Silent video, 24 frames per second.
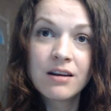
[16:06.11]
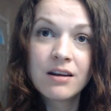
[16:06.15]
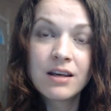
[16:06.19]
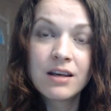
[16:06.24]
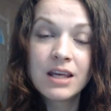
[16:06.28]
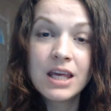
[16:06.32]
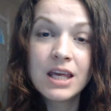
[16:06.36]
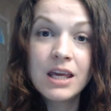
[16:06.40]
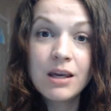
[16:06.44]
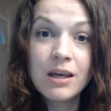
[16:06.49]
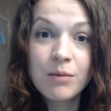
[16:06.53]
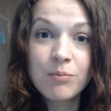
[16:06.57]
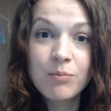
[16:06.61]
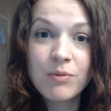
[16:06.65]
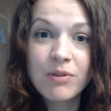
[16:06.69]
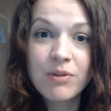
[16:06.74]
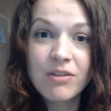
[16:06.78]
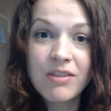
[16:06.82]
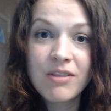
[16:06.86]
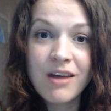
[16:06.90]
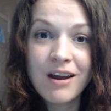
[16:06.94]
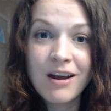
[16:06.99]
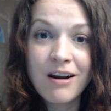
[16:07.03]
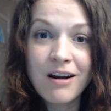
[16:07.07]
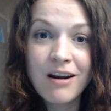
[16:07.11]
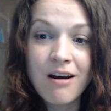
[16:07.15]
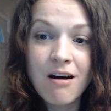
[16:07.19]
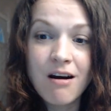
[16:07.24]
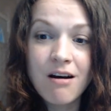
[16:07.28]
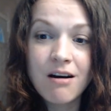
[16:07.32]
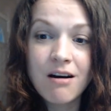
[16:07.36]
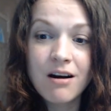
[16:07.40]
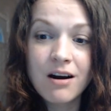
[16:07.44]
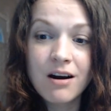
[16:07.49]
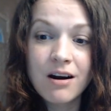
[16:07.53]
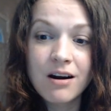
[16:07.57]
keep that
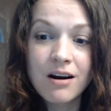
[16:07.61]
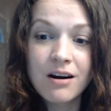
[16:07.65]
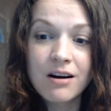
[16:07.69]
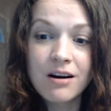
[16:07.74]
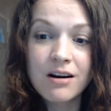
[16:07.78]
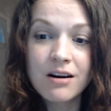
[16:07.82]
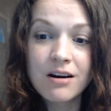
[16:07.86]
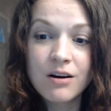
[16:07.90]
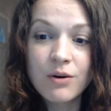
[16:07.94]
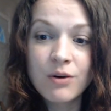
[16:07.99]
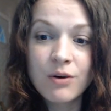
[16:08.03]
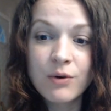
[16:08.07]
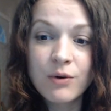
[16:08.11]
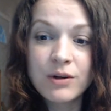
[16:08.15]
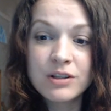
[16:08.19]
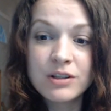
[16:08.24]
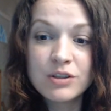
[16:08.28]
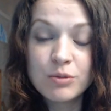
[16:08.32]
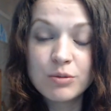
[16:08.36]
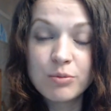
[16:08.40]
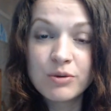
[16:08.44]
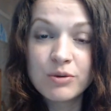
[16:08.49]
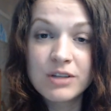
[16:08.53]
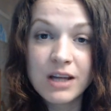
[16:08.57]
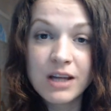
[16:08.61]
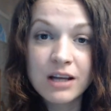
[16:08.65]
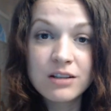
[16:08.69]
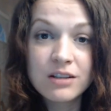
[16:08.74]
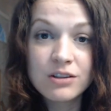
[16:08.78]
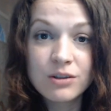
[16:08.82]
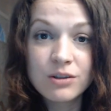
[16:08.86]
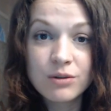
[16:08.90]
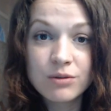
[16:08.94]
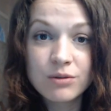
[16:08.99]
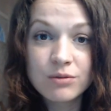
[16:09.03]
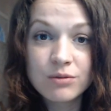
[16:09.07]
are going to protect
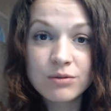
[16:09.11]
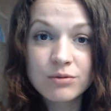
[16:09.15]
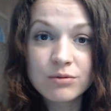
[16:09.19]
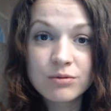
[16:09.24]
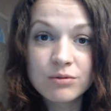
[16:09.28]
you